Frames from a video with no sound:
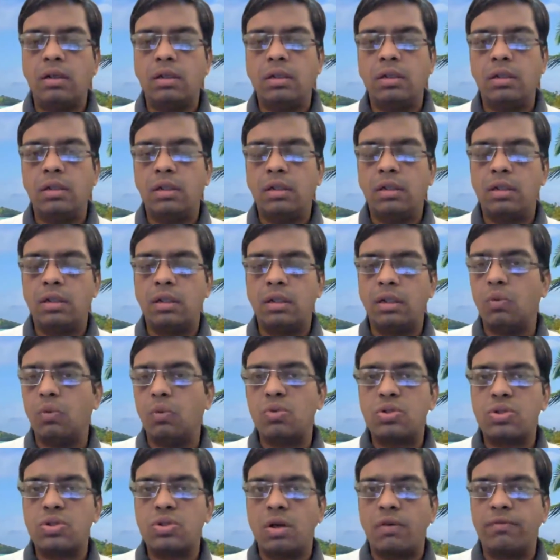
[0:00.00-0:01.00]
the
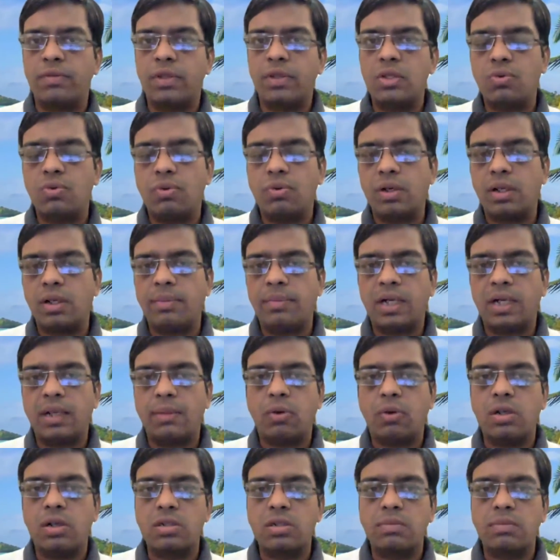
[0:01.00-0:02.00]
notes of the sodium
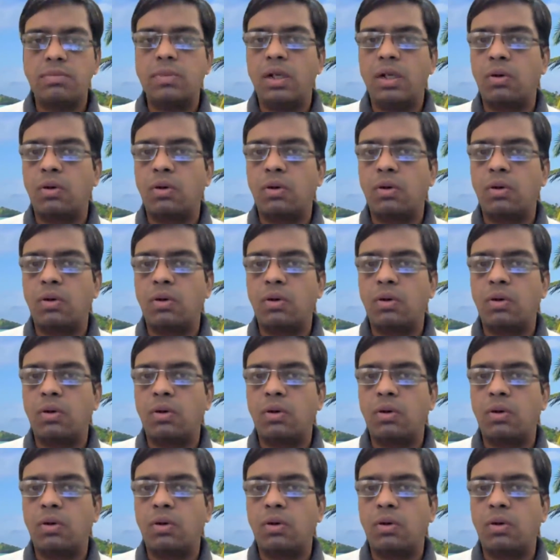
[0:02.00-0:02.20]
metabolism